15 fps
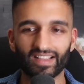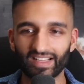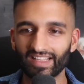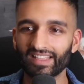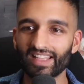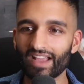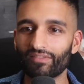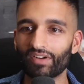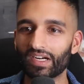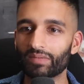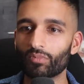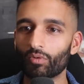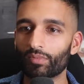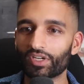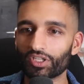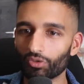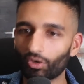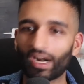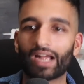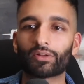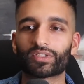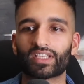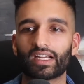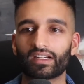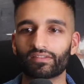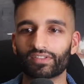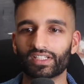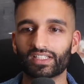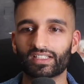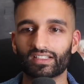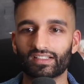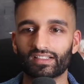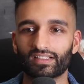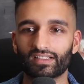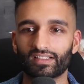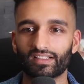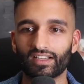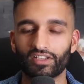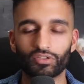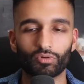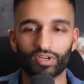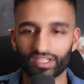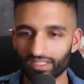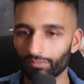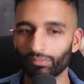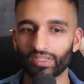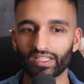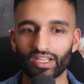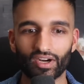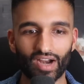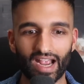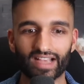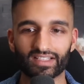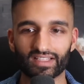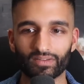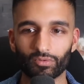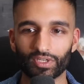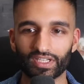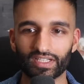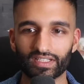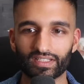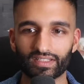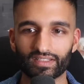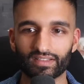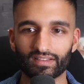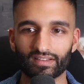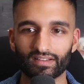In that very moment, you are outside of it and you are simply there as the witness.